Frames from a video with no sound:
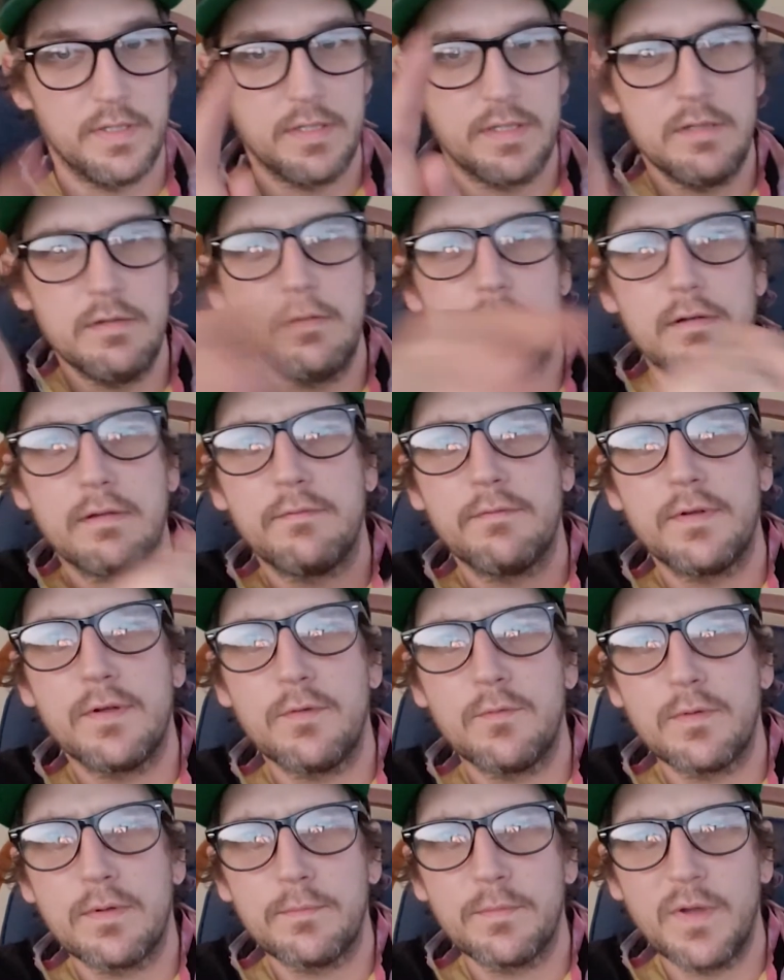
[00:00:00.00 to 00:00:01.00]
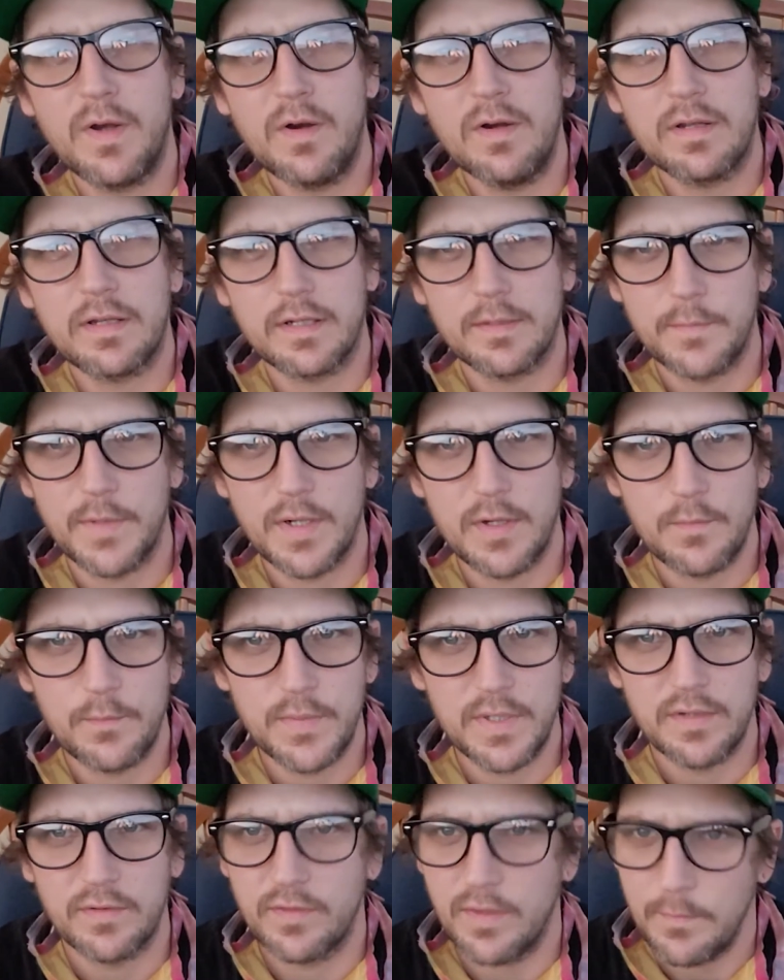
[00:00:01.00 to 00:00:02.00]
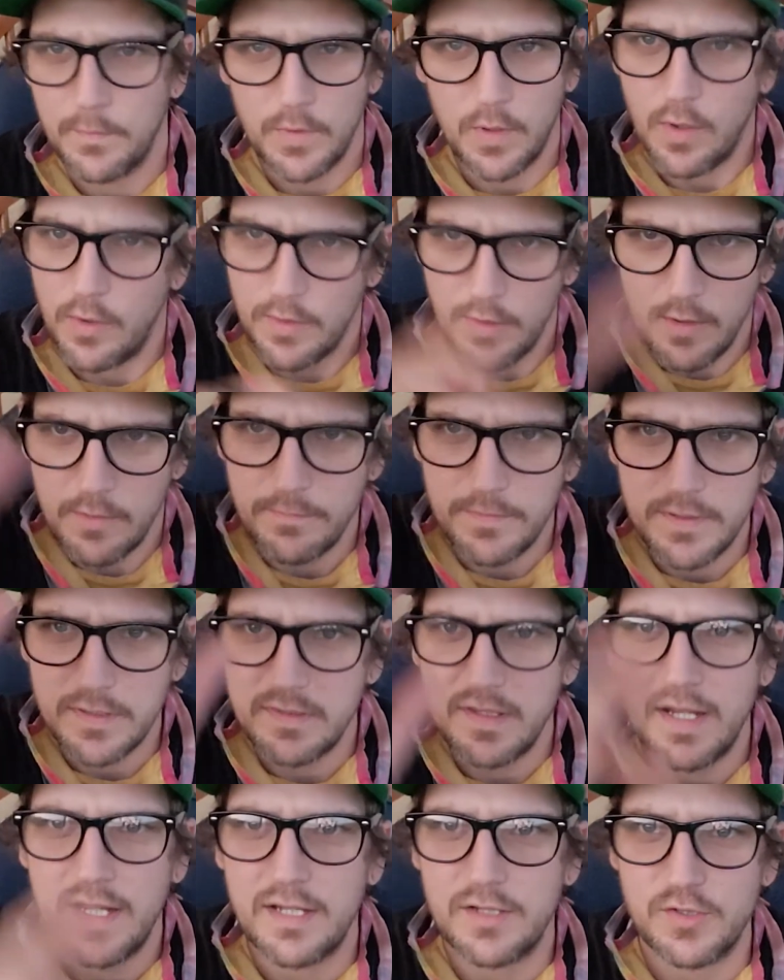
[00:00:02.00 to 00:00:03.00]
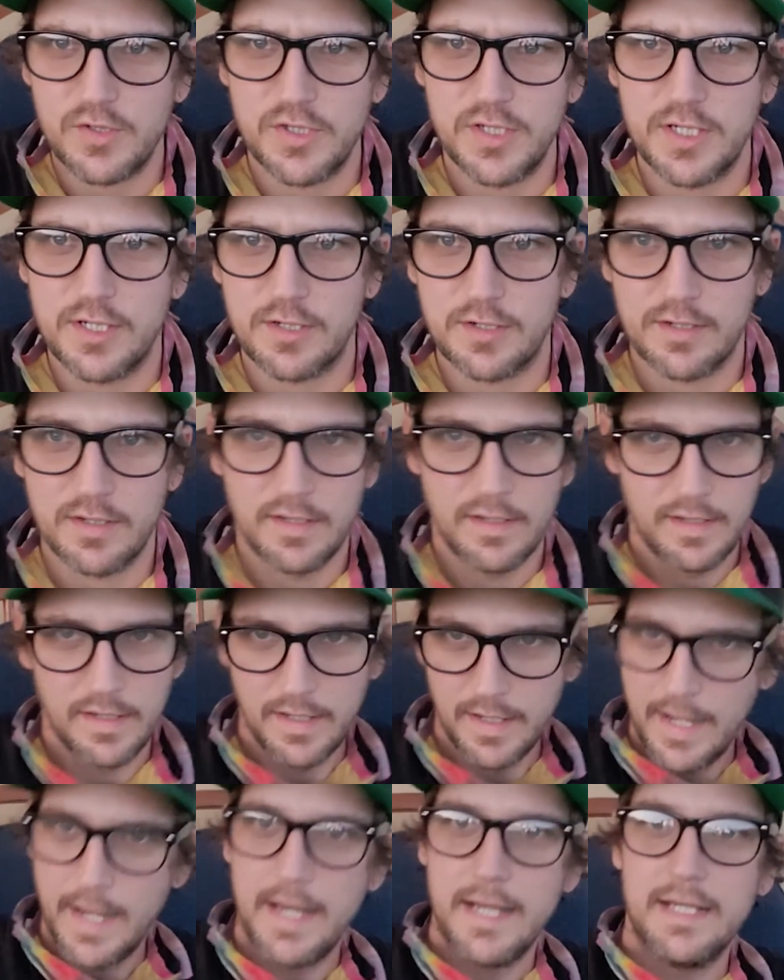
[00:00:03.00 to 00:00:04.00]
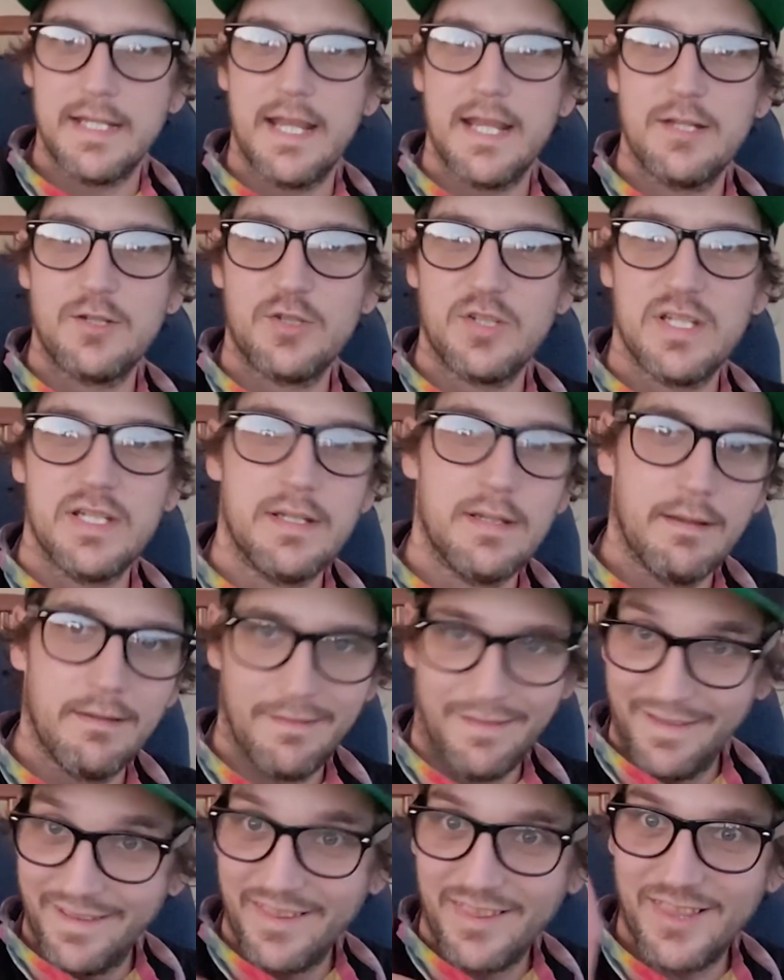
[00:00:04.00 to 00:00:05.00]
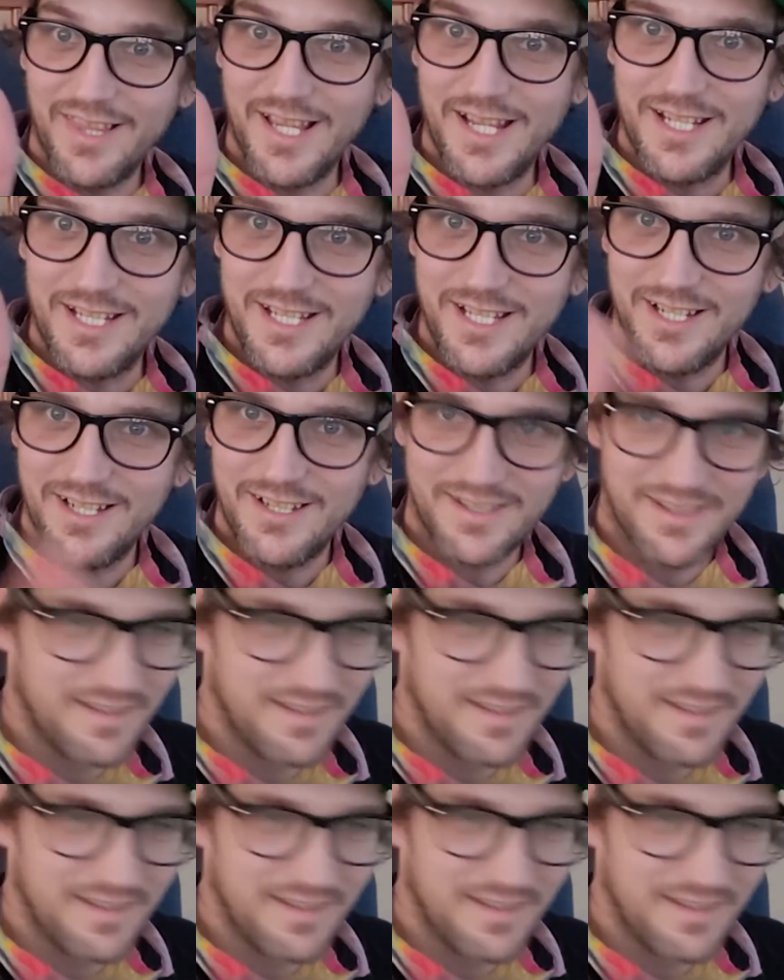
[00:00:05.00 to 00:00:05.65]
You don't even know what I'm talking about because I'm going off on a tangent here. ADHD, thank you.